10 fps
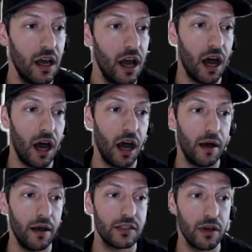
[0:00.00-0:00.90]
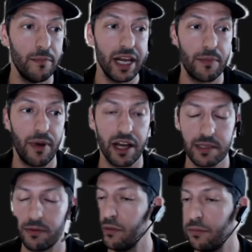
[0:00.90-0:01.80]
Uh, so it made it
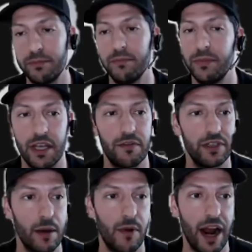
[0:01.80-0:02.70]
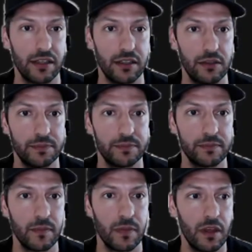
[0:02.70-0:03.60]
possible, but definitely not practical.
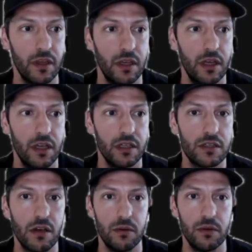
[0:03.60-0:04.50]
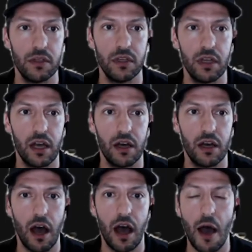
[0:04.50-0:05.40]
So
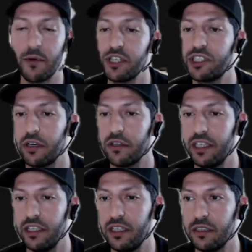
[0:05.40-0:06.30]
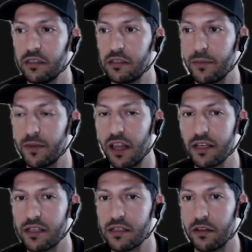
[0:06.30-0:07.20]
uh, I want to share the some of the
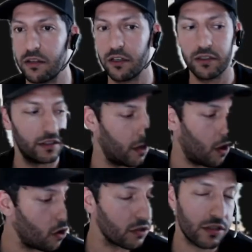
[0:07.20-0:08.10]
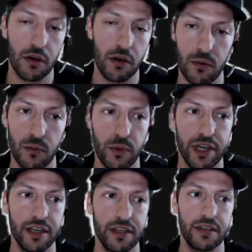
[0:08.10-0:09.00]
lessons learned also
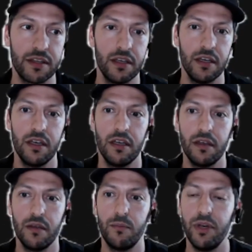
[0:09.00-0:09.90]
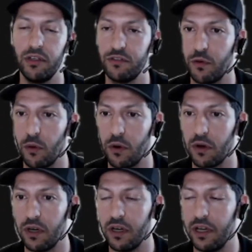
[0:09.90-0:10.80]
with Build
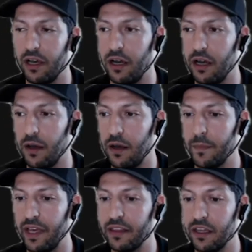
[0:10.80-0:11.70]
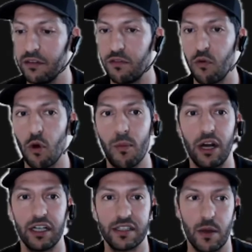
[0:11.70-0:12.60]
For um, and and the four
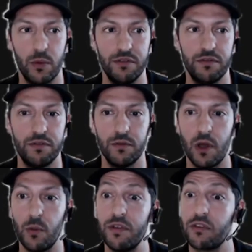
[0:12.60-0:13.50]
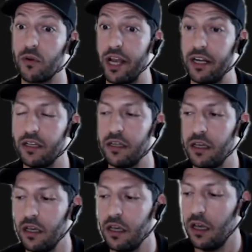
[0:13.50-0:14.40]
products that we've that we've created.
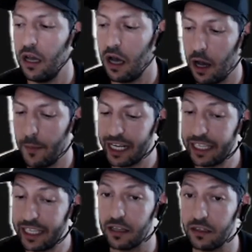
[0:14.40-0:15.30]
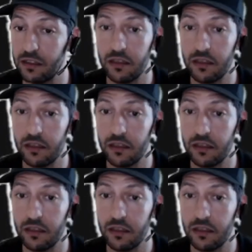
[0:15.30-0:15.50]
Um, and again,